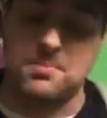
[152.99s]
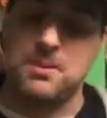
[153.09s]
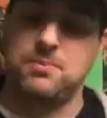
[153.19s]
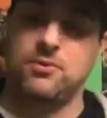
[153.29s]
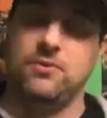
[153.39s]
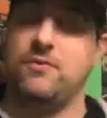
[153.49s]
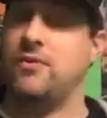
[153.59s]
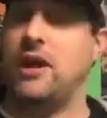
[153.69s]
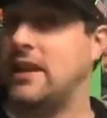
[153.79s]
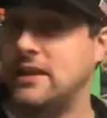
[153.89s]
of people,
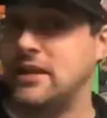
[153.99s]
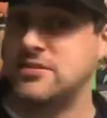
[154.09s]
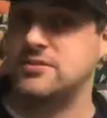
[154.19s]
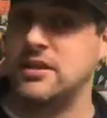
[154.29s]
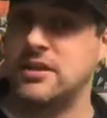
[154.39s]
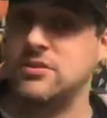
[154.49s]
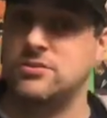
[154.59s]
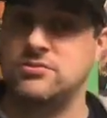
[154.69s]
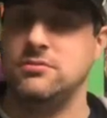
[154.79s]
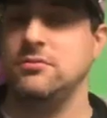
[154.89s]
for NES
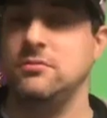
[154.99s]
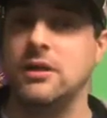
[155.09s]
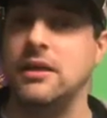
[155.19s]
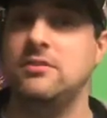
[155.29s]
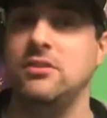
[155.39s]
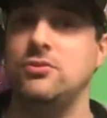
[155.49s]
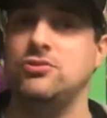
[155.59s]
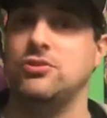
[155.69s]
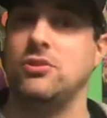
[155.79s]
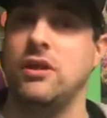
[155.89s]
standards, like to
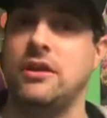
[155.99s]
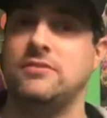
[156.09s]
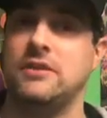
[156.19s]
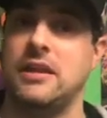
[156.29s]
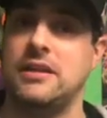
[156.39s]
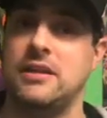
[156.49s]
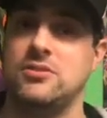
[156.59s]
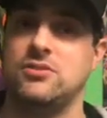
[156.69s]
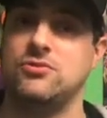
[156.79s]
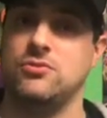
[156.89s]
use your classic
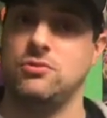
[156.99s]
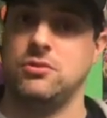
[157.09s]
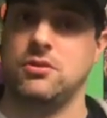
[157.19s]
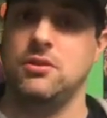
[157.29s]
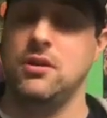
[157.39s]
NES controller.